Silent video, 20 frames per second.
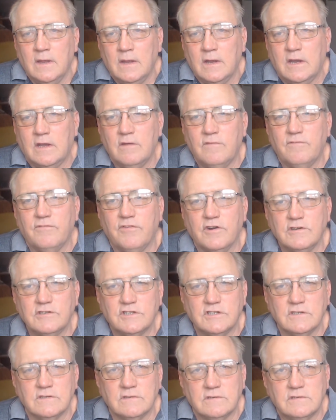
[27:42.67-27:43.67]

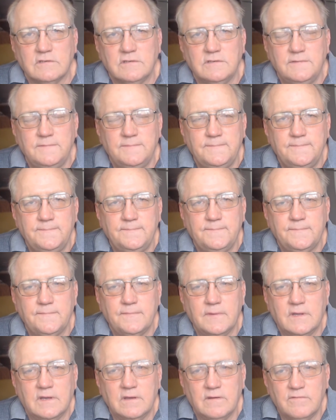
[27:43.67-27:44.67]
Convergence.
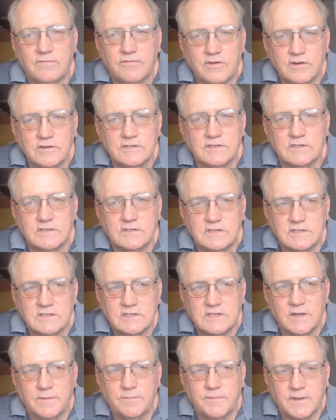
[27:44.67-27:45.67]
Convergence is
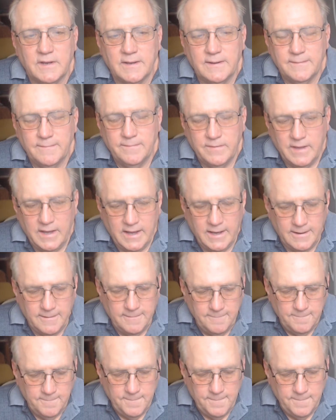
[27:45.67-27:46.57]
something that